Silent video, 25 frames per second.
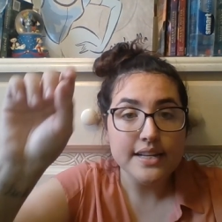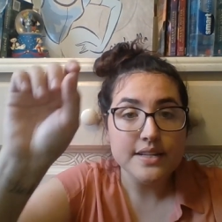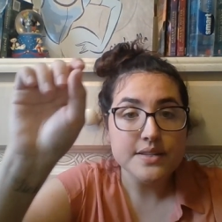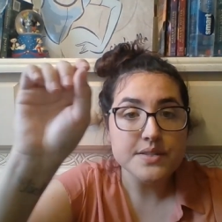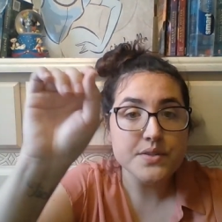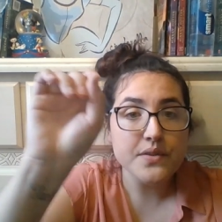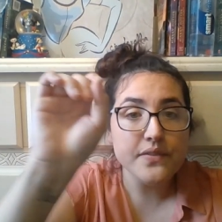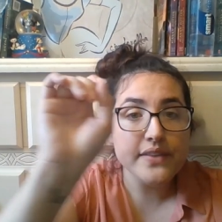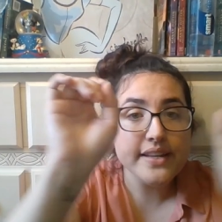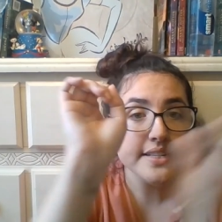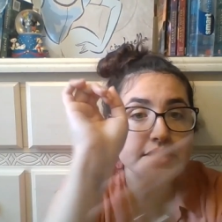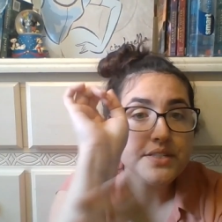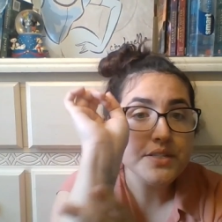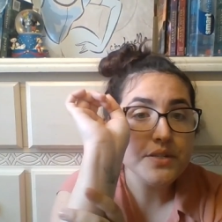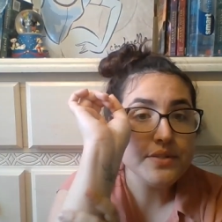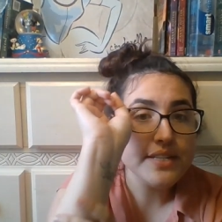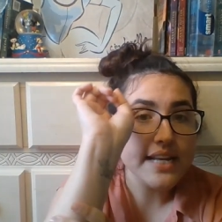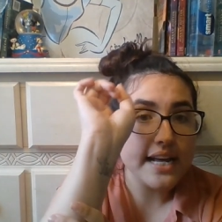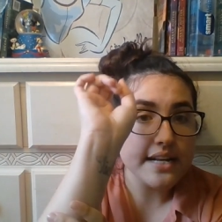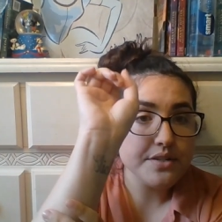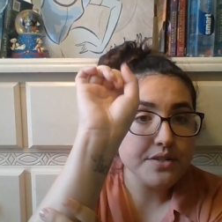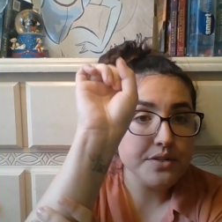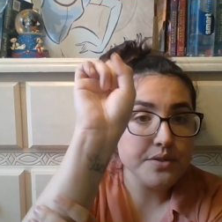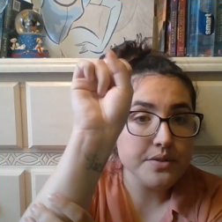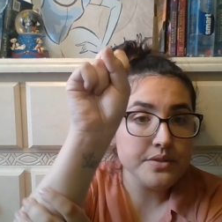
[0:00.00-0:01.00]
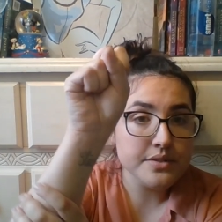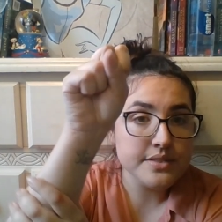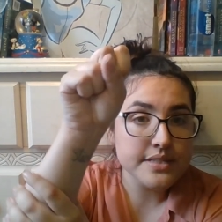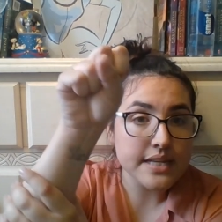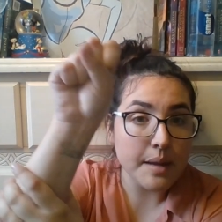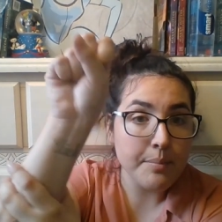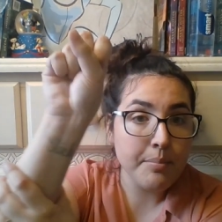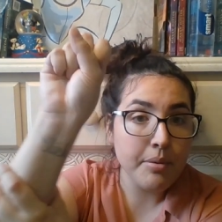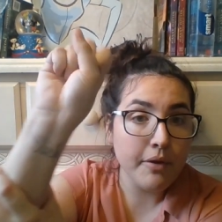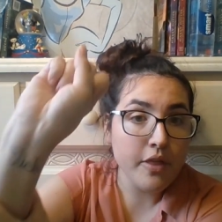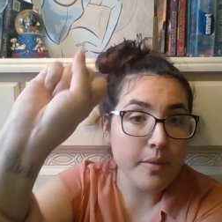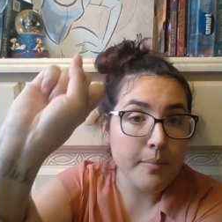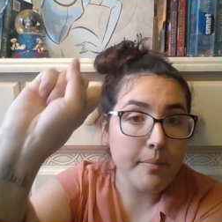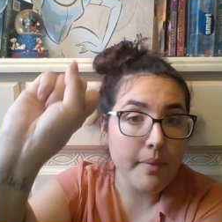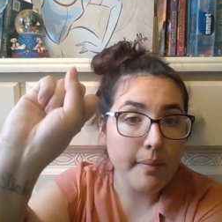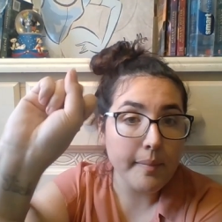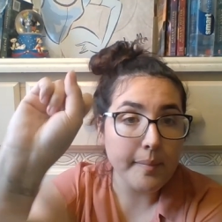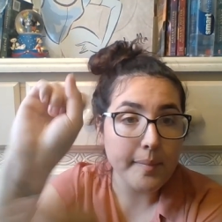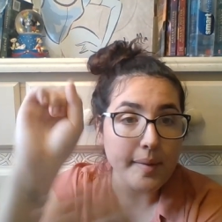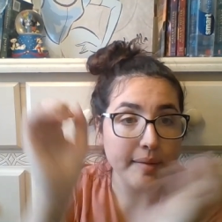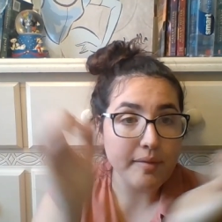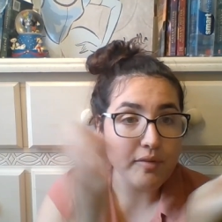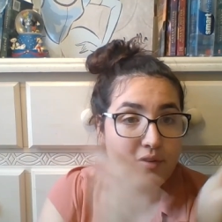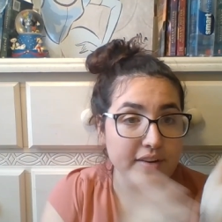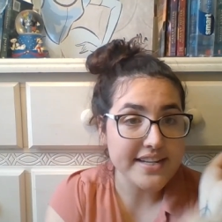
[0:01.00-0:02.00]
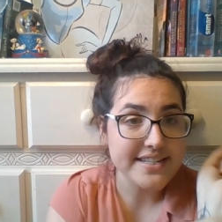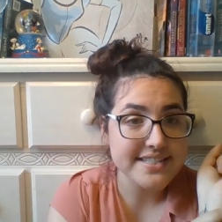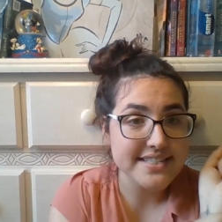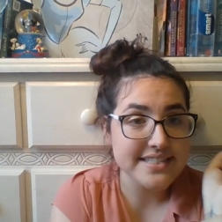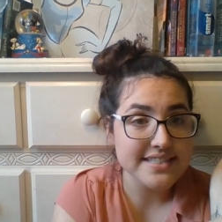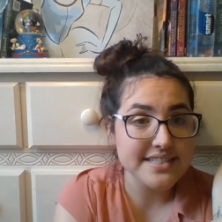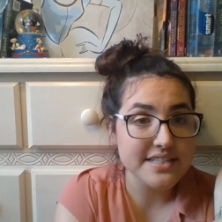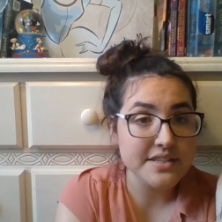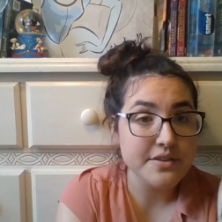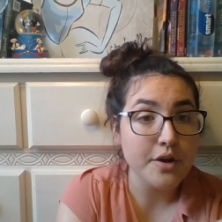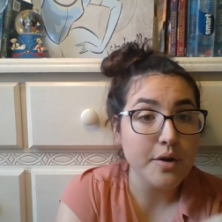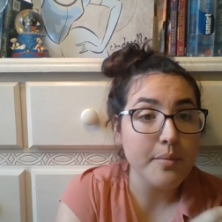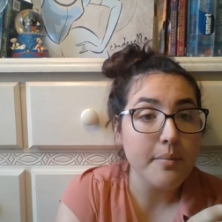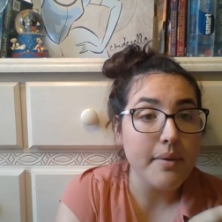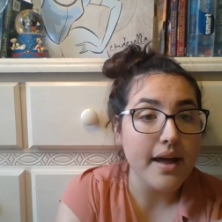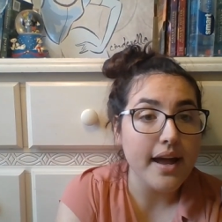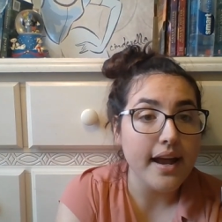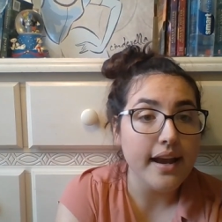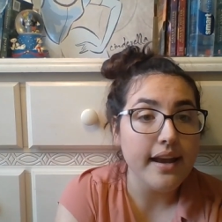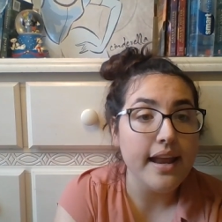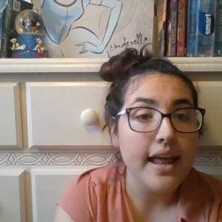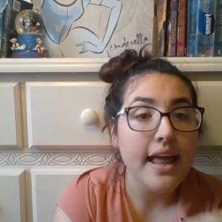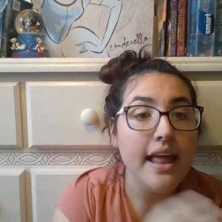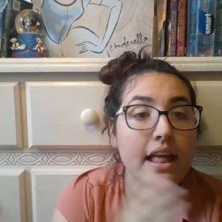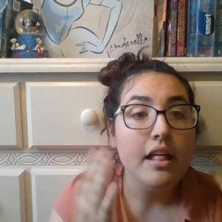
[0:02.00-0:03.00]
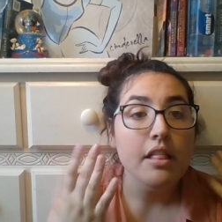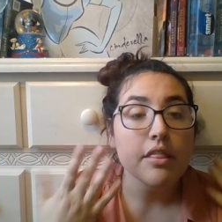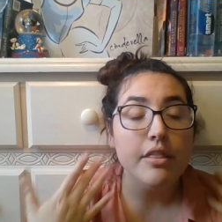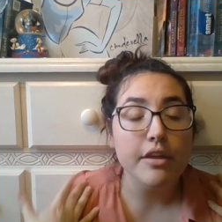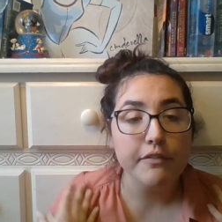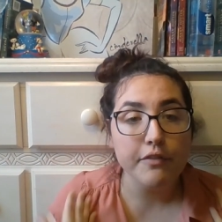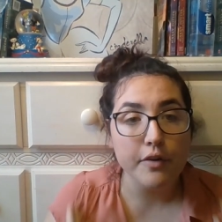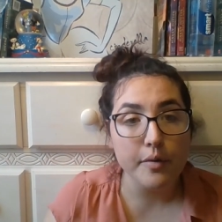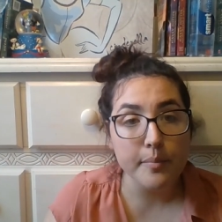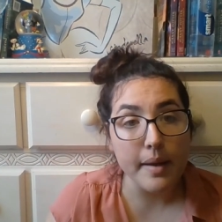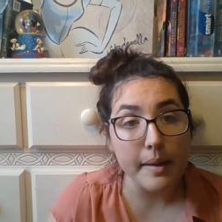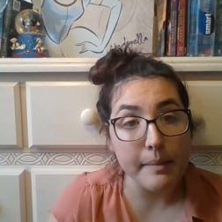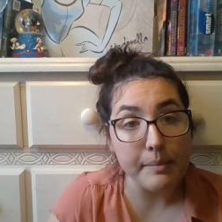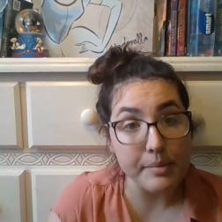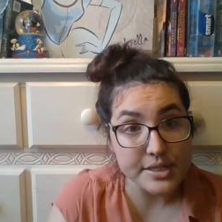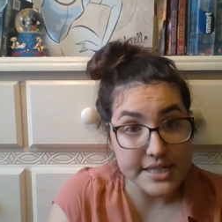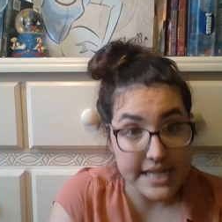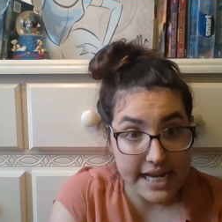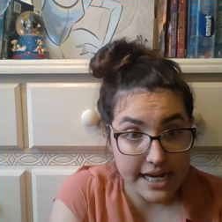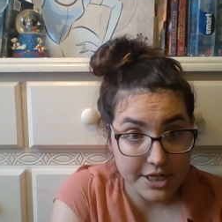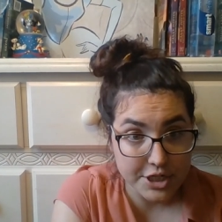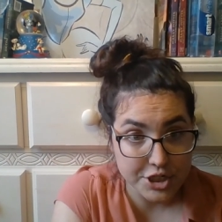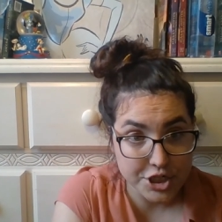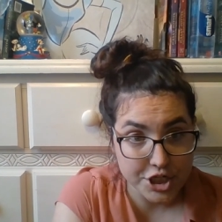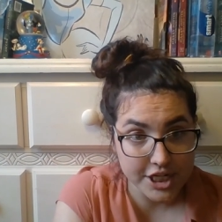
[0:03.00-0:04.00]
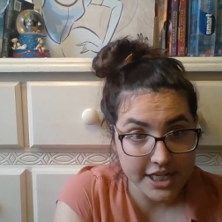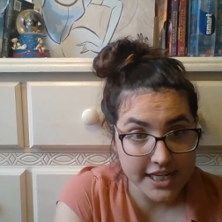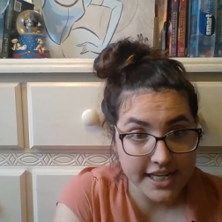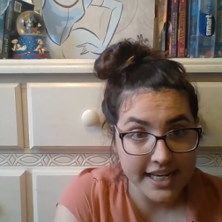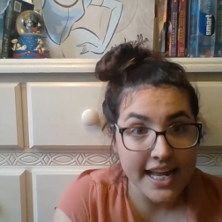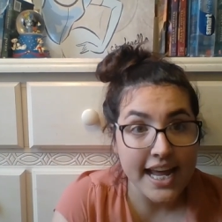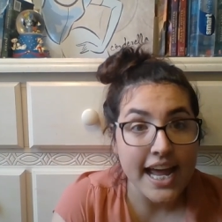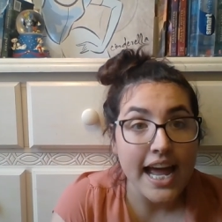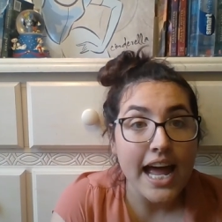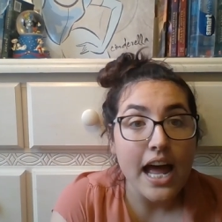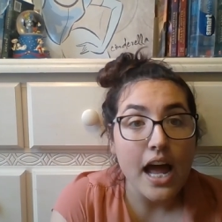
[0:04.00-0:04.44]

So these two tattoos, I put them on my wrists. They're mine. They're for my protection.